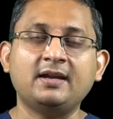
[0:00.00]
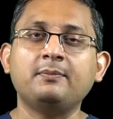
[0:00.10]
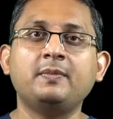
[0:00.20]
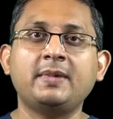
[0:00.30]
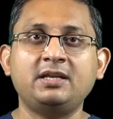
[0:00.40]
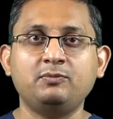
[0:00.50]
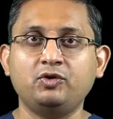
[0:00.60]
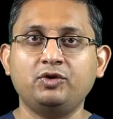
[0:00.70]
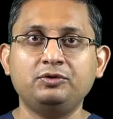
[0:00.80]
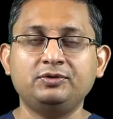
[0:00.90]
there are many
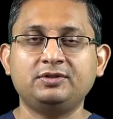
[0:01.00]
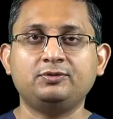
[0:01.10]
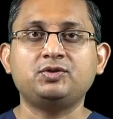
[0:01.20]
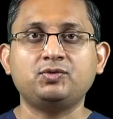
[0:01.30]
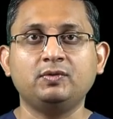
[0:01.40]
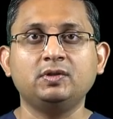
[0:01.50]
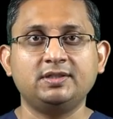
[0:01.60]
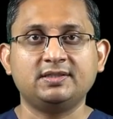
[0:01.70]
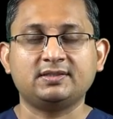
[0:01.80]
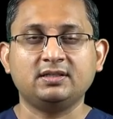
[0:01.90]
more uses which we will
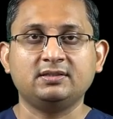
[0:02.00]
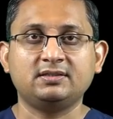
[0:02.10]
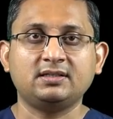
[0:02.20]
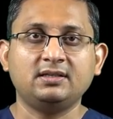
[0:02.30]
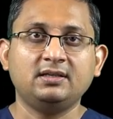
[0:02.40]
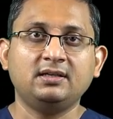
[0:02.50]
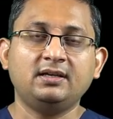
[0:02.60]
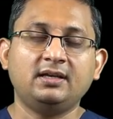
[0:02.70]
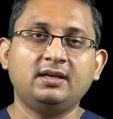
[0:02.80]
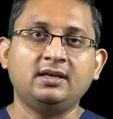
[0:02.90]
discuss
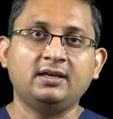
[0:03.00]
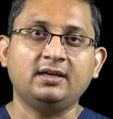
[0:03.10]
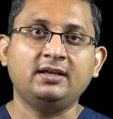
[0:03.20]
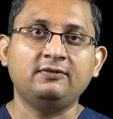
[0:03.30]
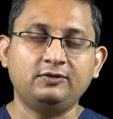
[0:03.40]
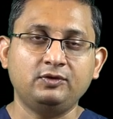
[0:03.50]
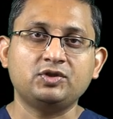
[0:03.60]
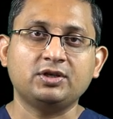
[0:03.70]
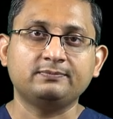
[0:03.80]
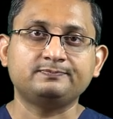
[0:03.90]
in
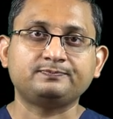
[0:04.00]
future,